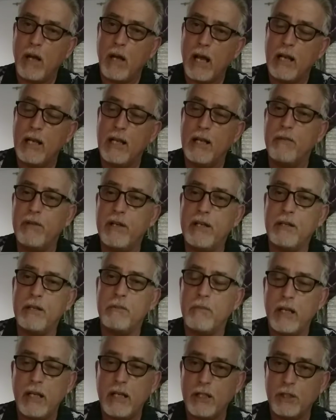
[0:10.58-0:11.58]
I live in
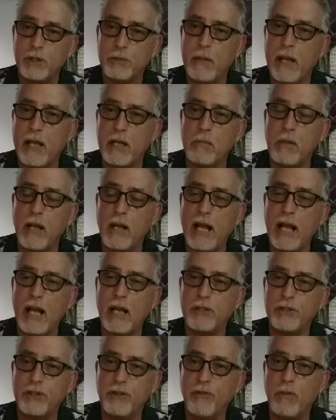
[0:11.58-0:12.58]
an expandable
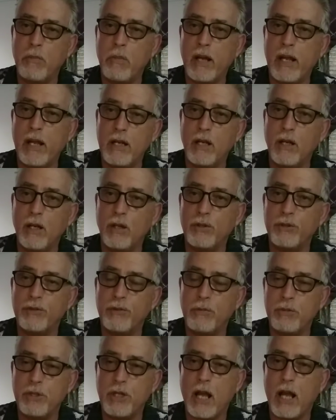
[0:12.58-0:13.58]
house, everybody knows,
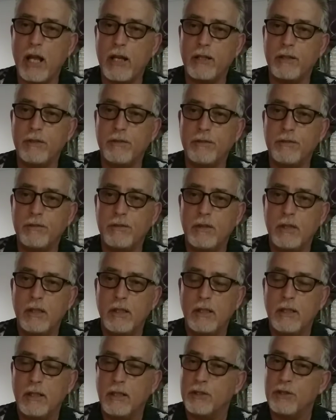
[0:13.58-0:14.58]
from China
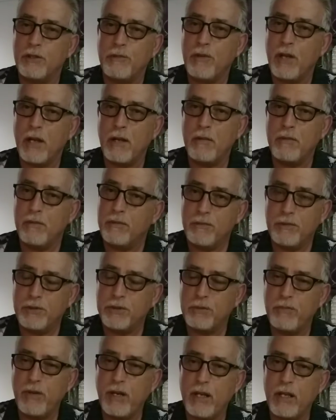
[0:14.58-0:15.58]
because I've done
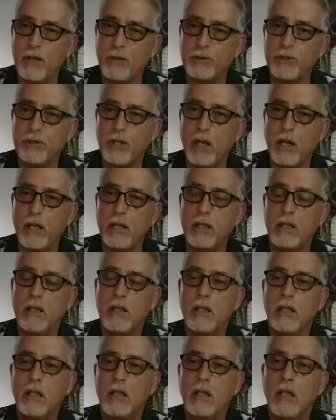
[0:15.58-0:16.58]
some videos on it.
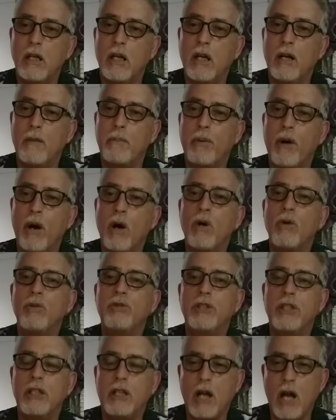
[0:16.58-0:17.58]

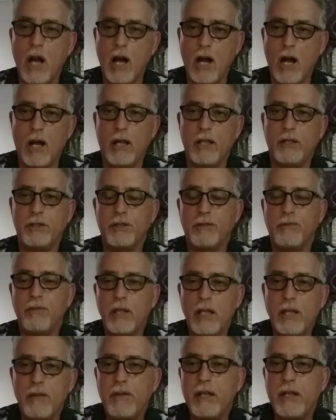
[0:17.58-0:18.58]
Pros and cons of
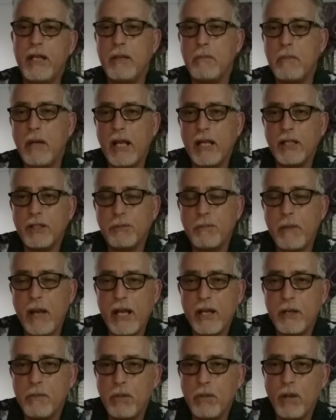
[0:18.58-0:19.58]
living in my
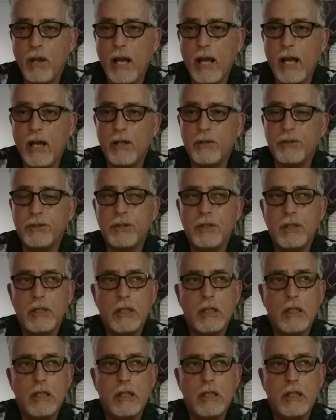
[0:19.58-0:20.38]
expandable house.